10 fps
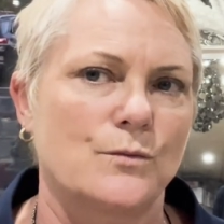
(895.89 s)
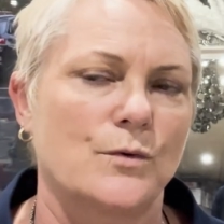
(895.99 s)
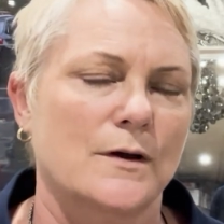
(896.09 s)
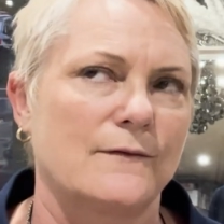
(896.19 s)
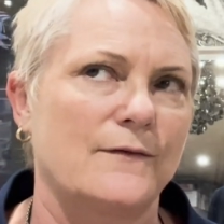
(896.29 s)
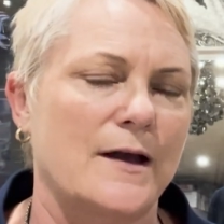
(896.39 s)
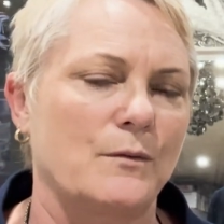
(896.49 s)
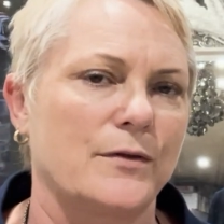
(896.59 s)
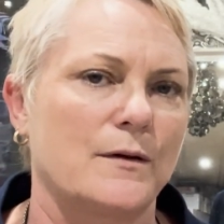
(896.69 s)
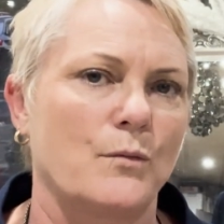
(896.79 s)
what I found
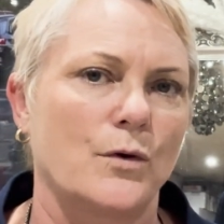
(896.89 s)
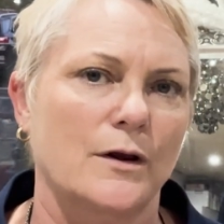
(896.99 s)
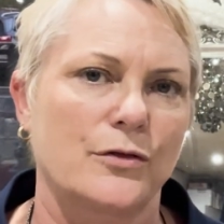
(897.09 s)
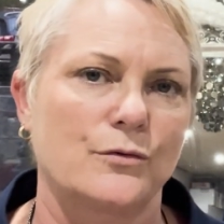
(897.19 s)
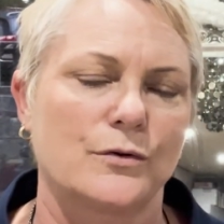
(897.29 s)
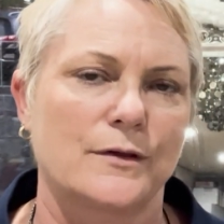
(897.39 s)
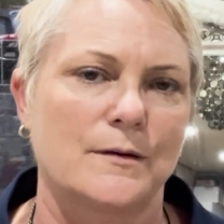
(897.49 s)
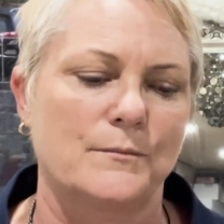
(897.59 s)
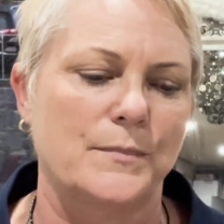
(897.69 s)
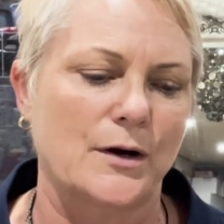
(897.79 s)
with them, what I thought of
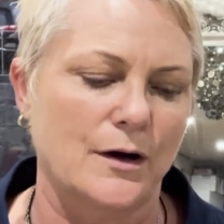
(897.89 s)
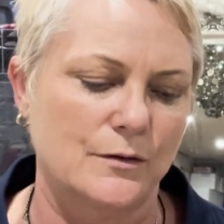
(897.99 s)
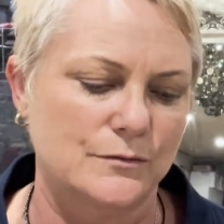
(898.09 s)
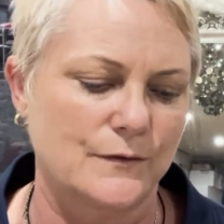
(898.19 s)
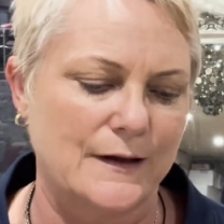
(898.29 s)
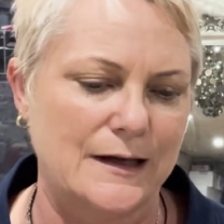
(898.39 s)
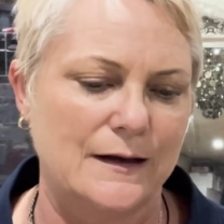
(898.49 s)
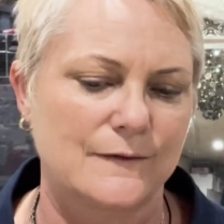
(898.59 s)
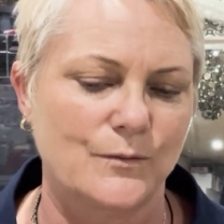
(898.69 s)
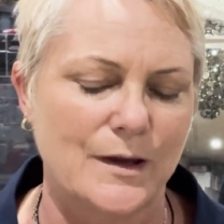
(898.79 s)
them, but I will do that
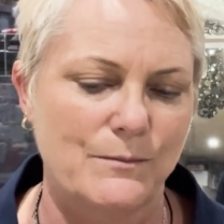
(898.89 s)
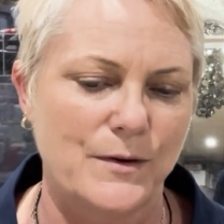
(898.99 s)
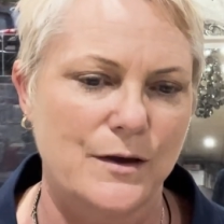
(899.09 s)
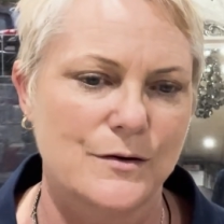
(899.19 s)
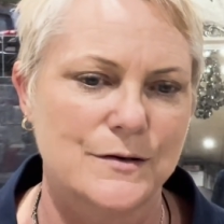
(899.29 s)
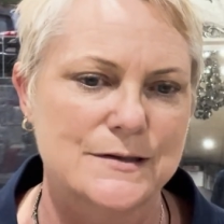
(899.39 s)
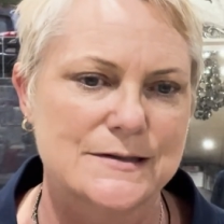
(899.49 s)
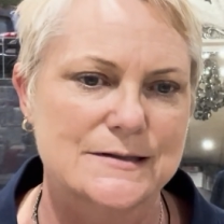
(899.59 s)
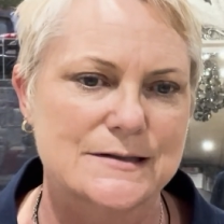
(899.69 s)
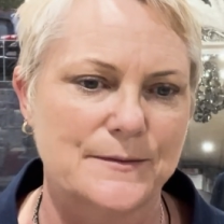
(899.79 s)
next week, because